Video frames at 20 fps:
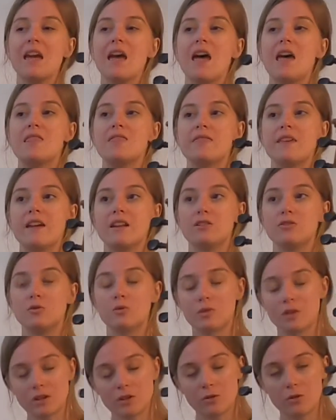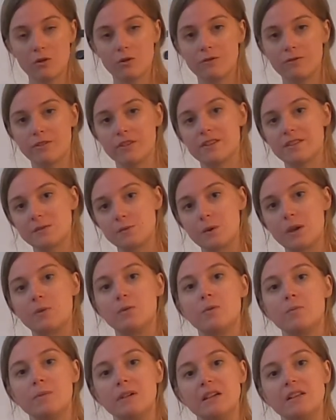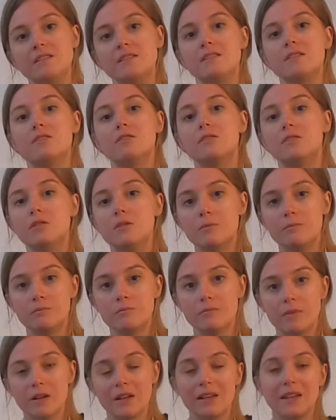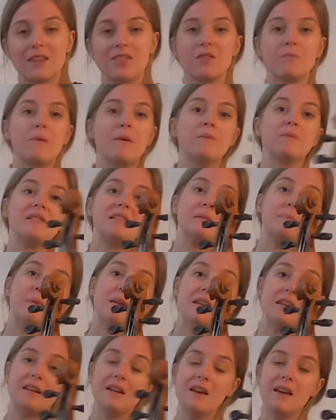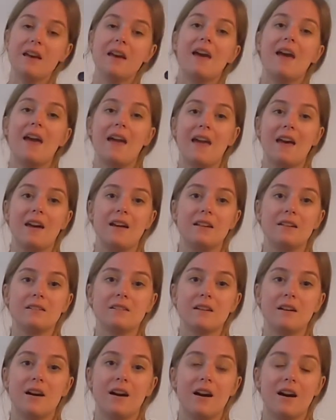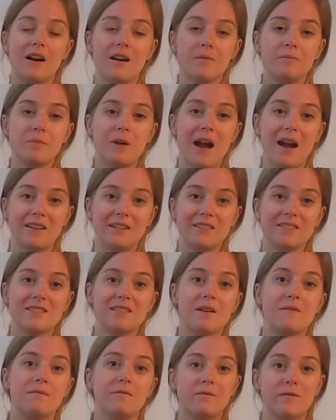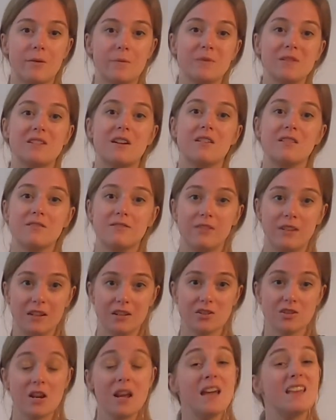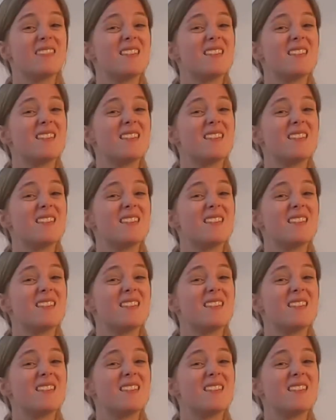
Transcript: And then your goal for this week will be to get them up to speed and practice them from start to finish.